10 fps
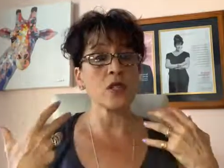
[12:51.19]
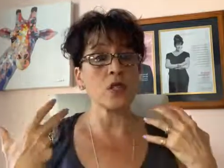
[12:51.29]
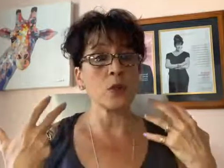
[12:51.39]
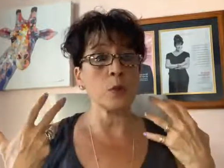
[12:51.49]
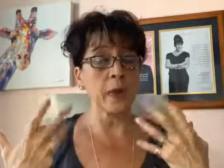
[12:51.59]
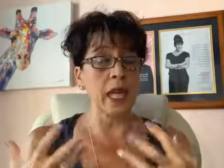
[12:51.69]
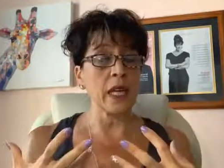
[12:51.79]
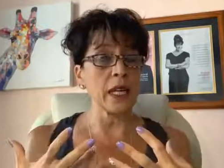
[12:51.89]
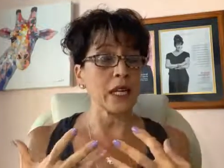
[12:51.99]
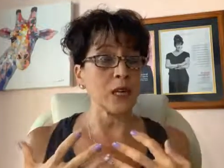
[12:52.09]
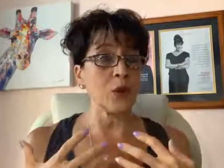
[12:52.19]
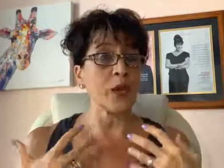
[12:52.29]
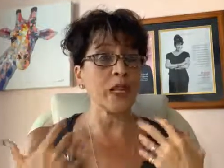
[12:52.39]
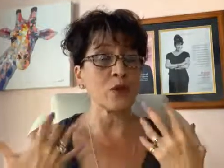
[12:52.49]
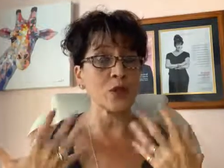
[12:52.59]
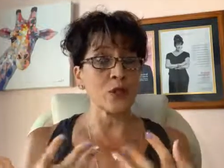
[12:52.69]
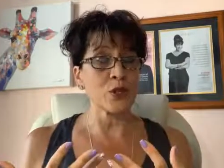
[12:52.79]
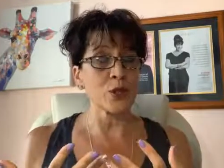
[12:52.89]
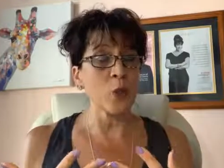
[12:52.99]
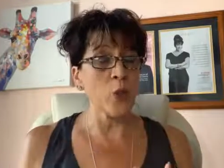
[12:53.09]
to panic you and you
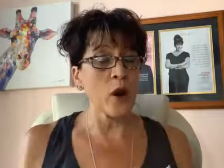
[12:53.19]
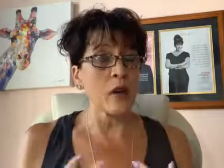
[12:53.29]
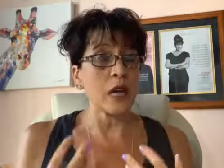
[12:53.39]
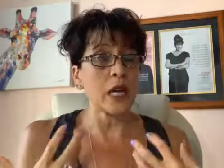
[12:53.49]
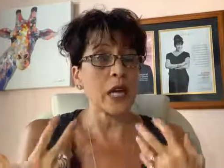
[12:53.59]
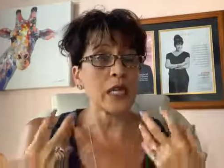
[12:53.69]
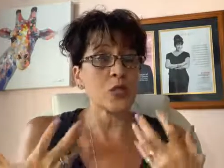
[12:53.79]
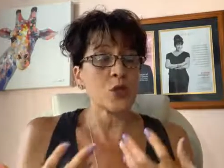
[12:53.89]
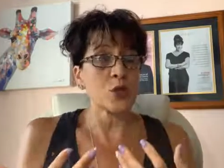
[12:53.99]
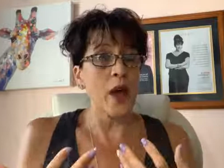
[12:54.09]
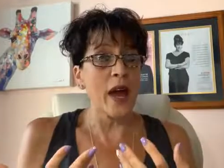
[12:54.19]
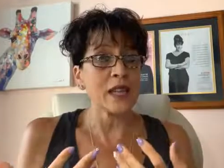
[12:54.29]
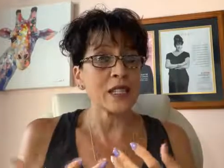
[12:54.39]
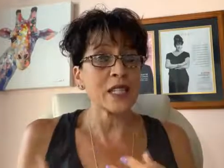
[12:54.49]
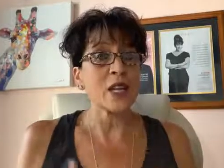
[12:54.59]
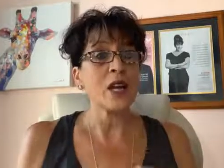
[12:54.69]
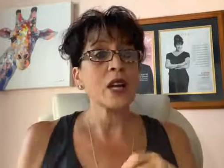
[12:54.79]
start to worry and stress,